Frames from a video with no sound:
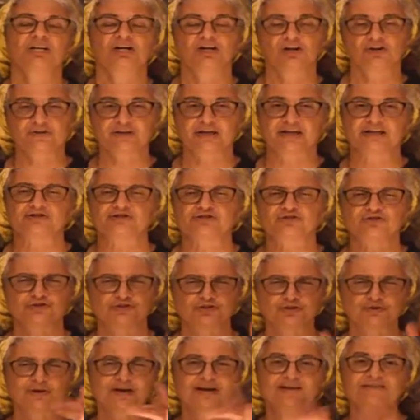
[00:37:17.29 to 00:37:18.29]
Okay, so
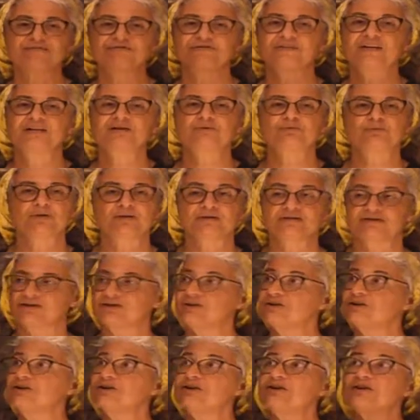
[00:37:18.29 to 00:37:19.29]
you have fun with
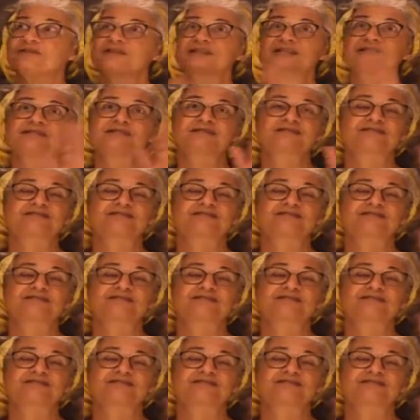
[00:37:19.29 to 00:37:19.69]
all these